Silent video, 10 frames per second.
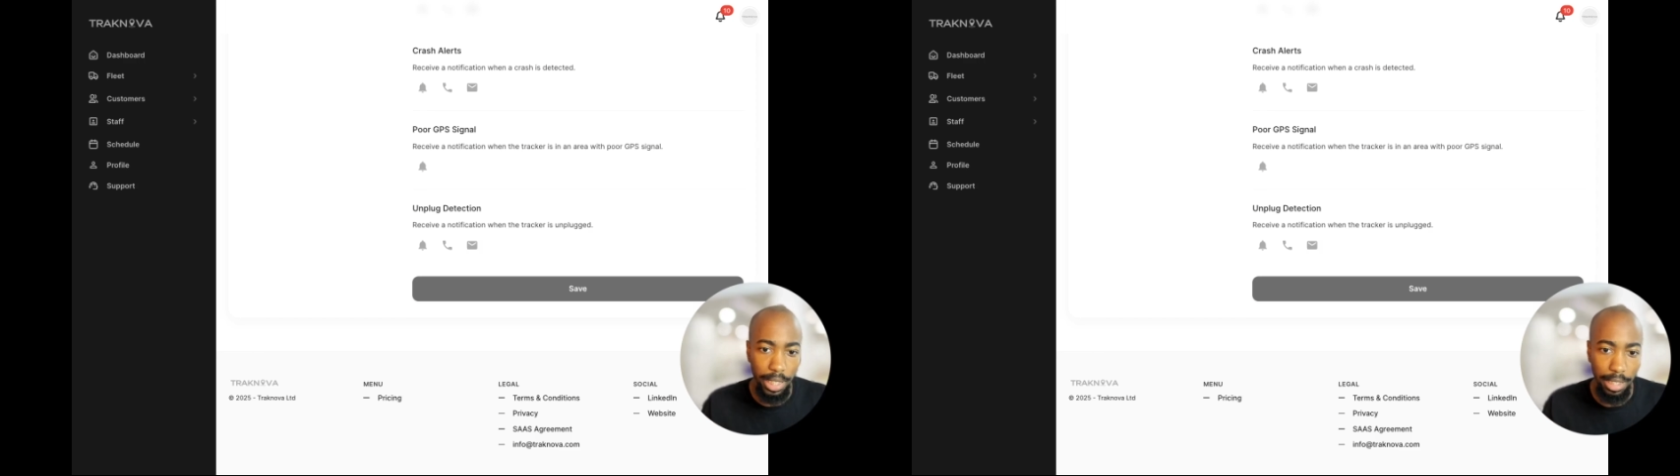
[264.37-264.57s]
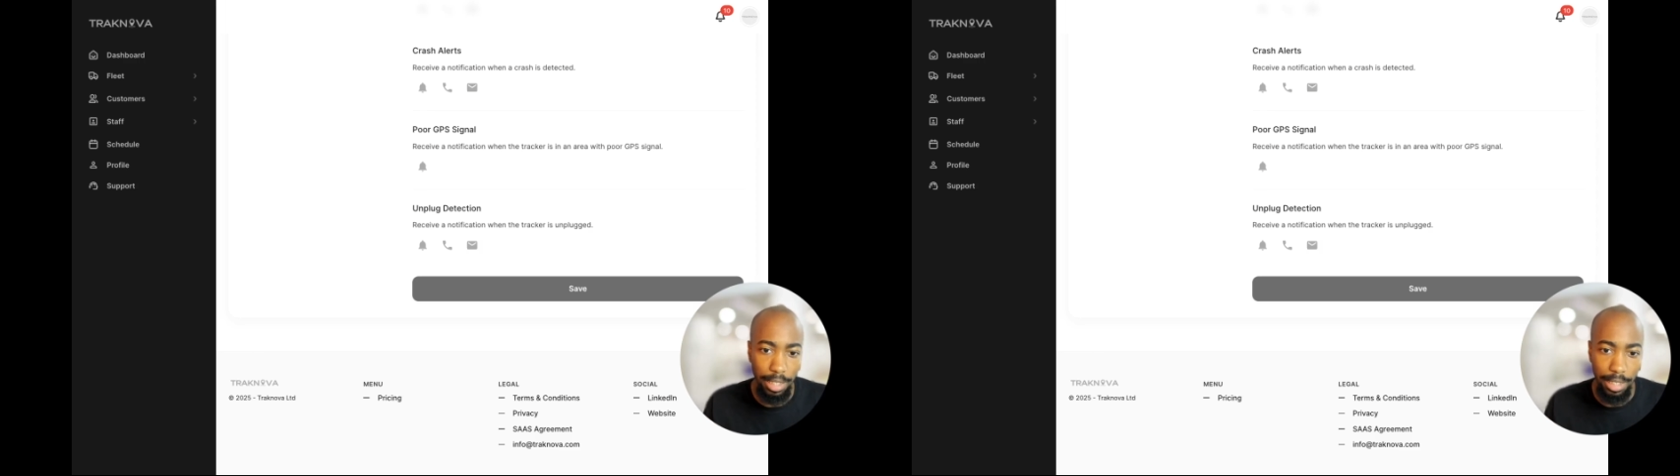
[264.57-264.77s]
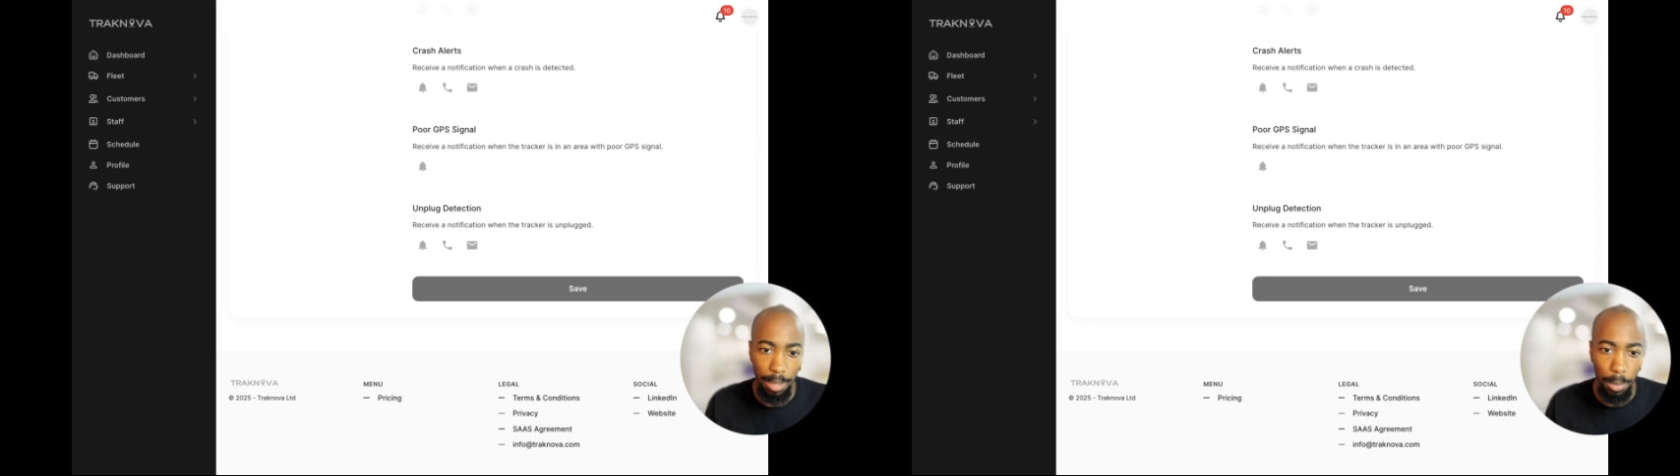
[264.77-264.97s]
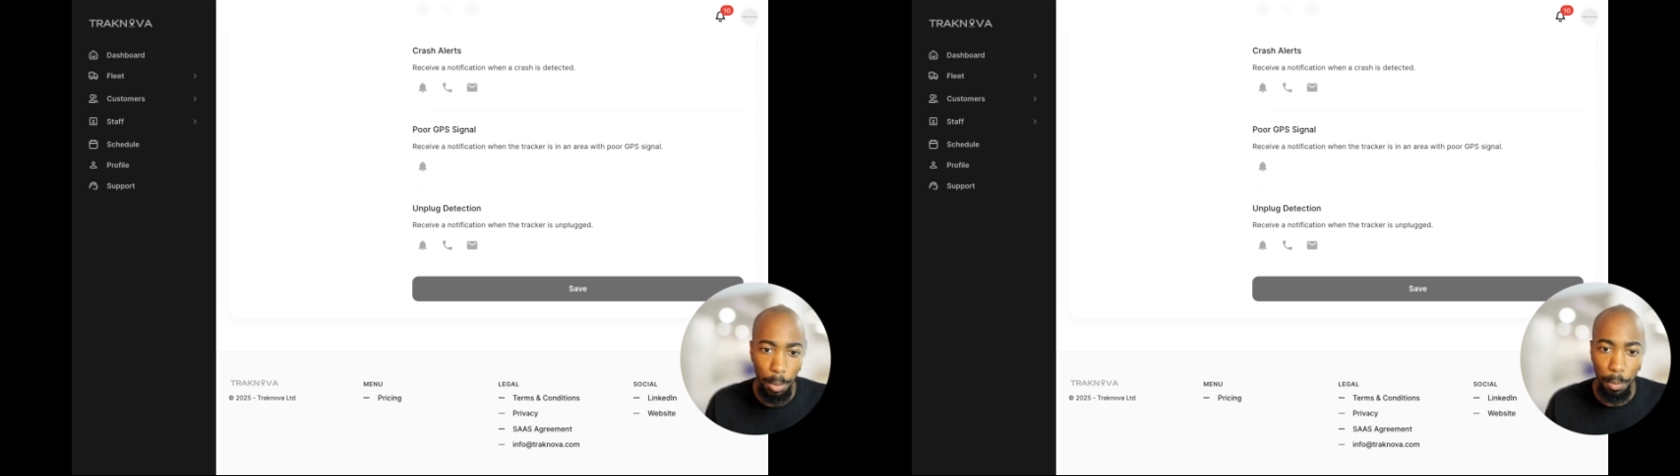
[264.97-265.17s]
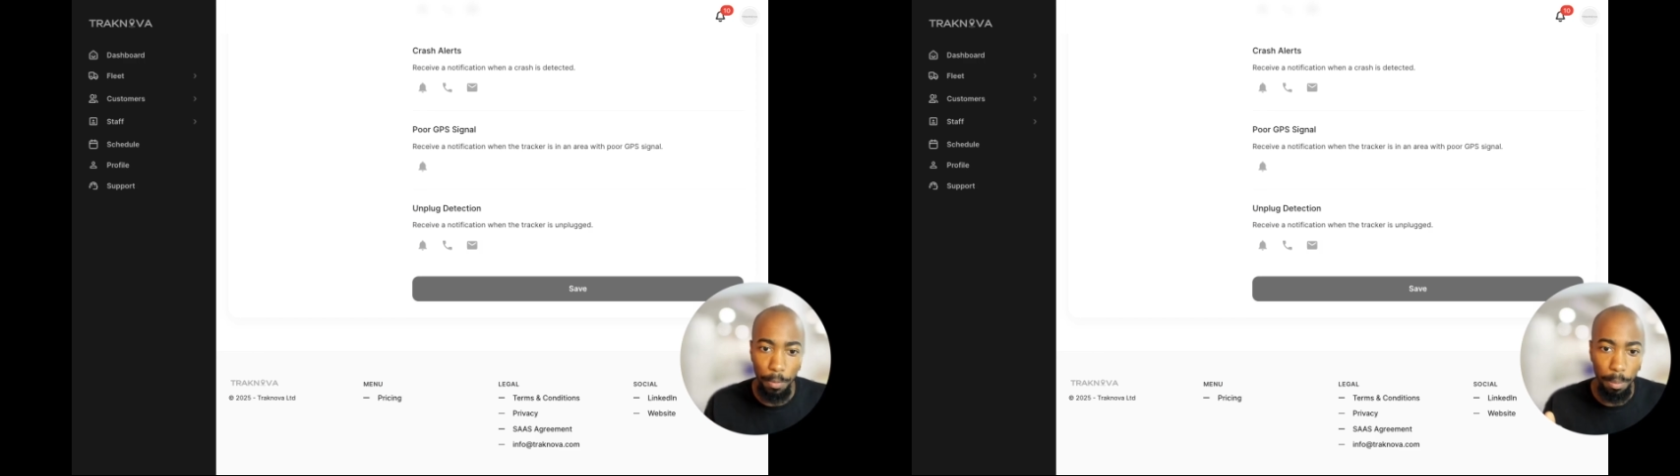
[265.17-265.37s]
in a demo
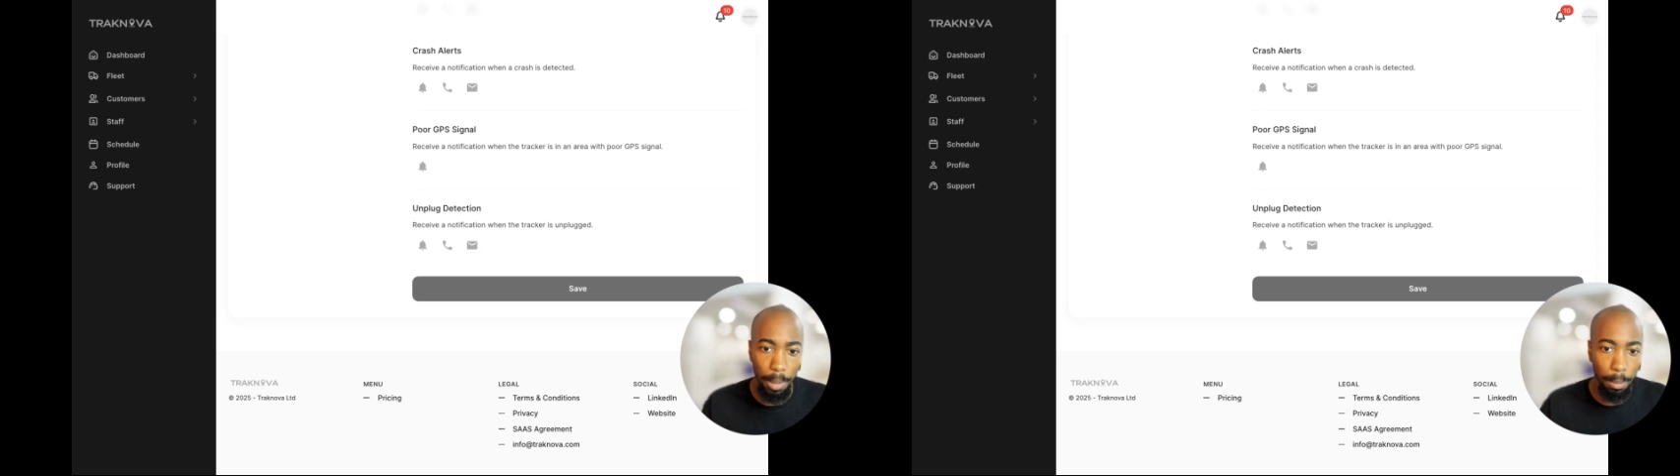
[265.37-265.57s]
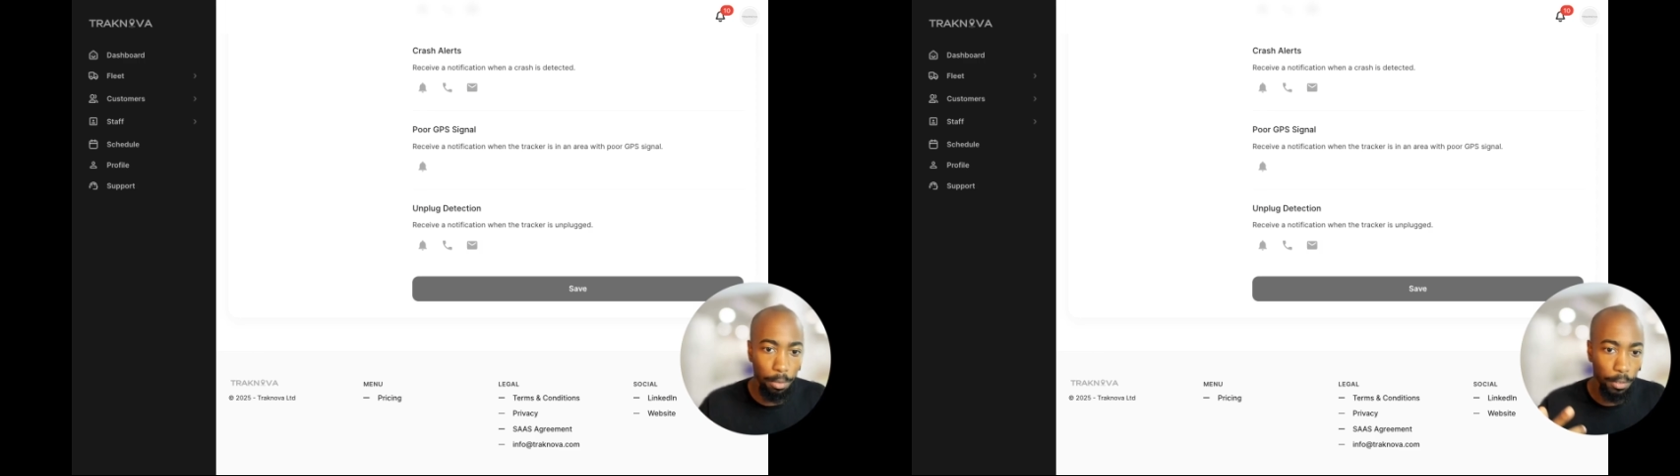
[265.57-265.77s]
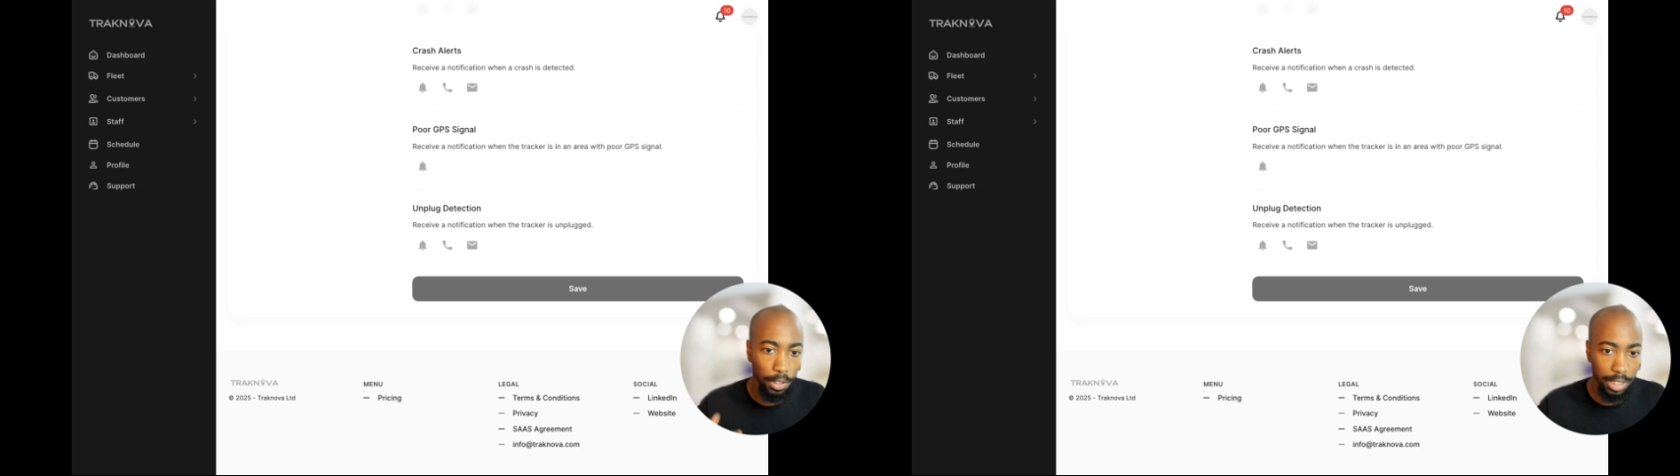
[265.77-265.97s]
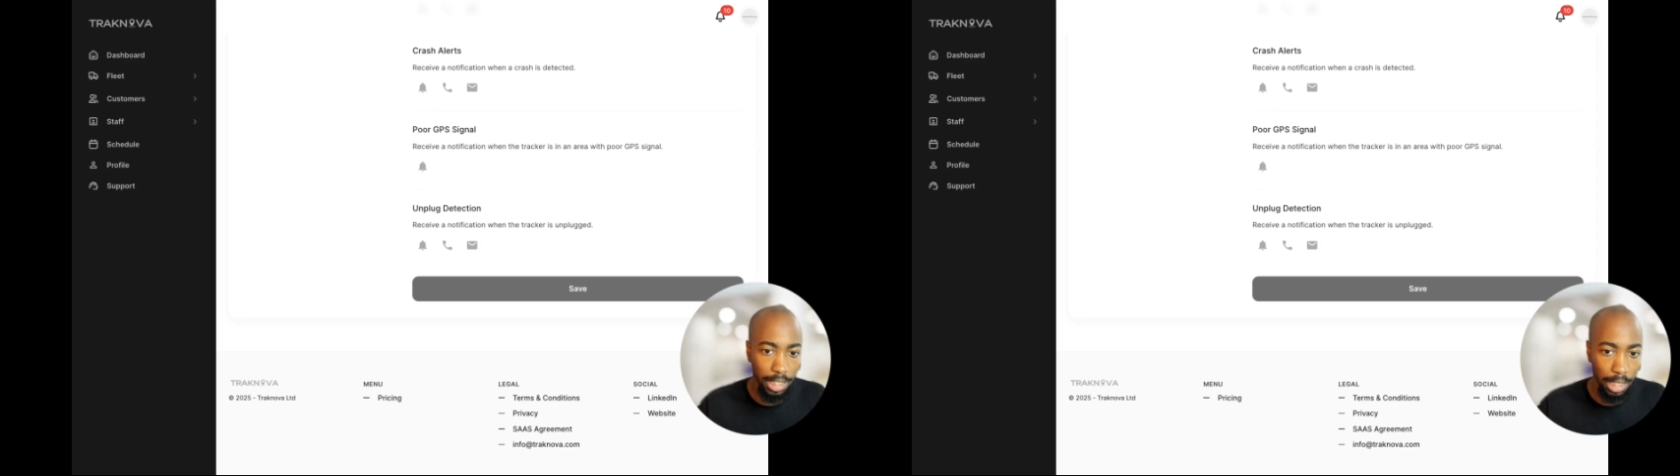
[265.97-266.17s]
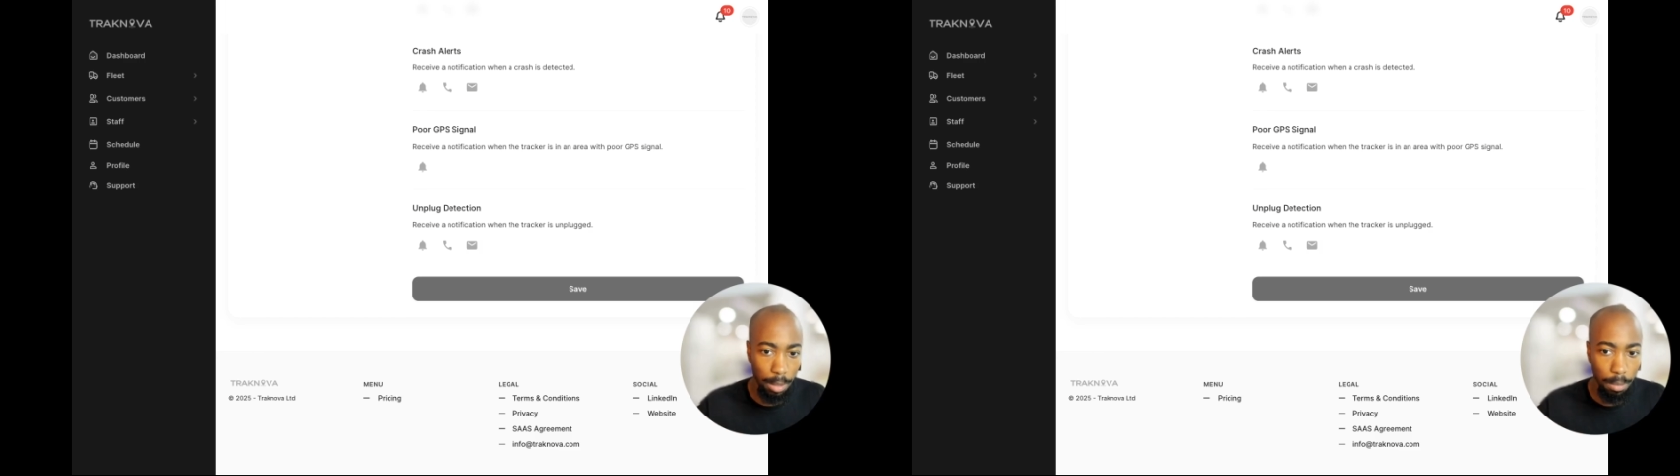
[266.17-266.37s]
with a member of our
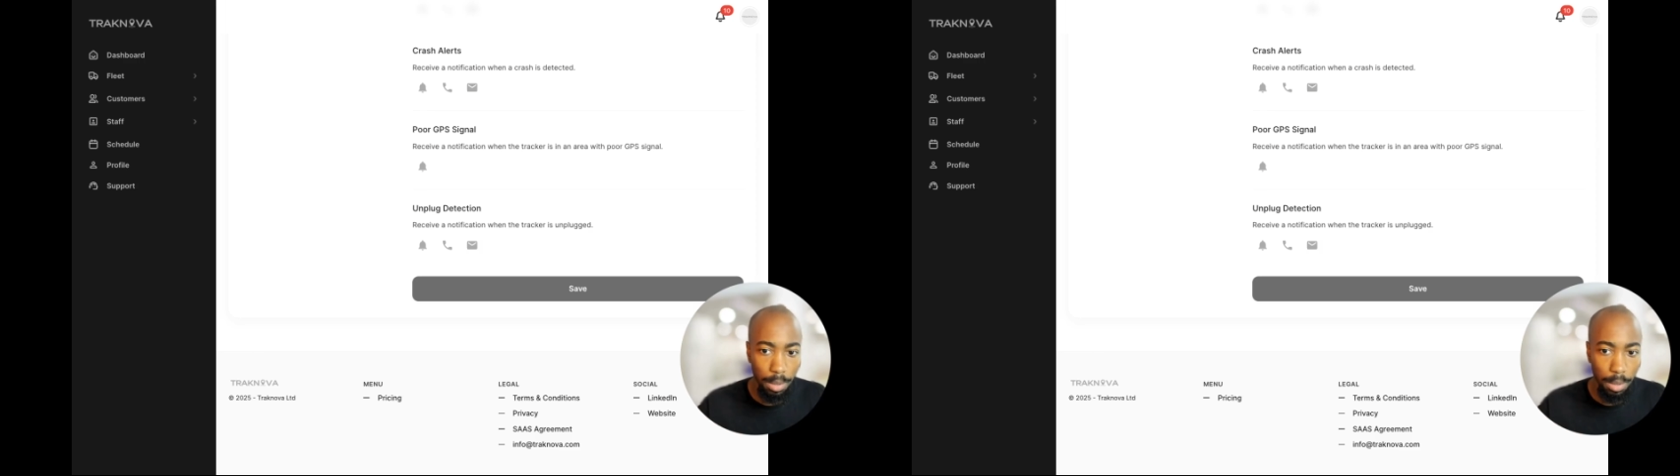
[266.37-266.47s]
team,